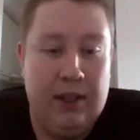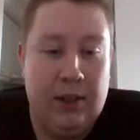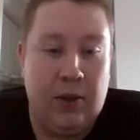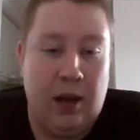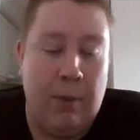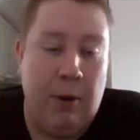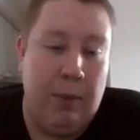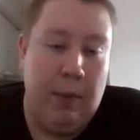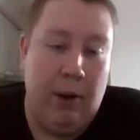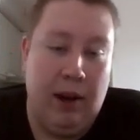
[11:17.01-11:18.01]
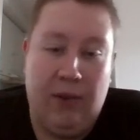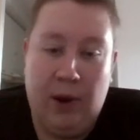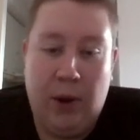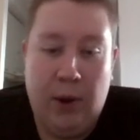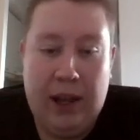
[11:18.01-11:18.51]
Although a couple people I
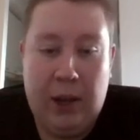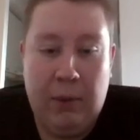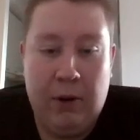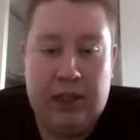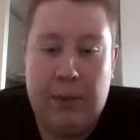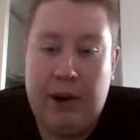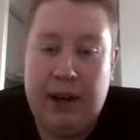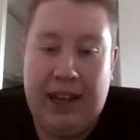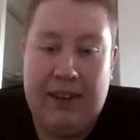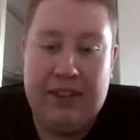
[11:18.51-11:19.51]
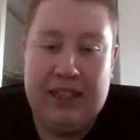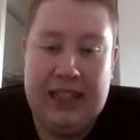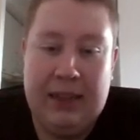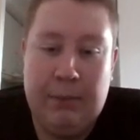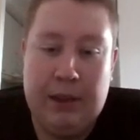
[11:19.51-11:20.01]
follow Letterboxd apparently have
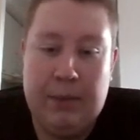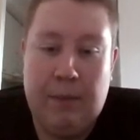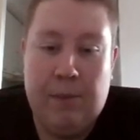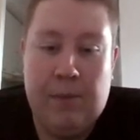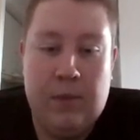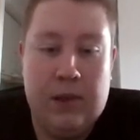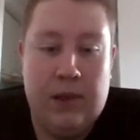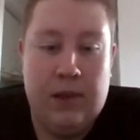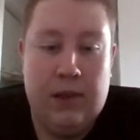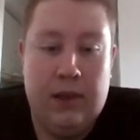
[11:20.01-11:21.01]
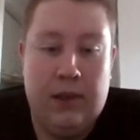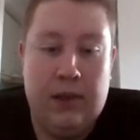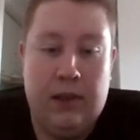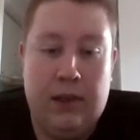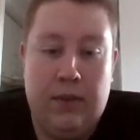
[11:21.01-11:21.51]
seen it, but
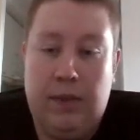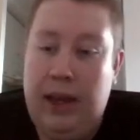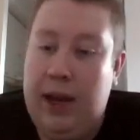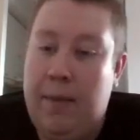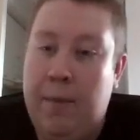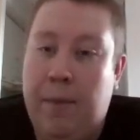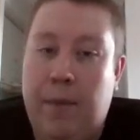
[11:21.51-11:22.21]
yeah.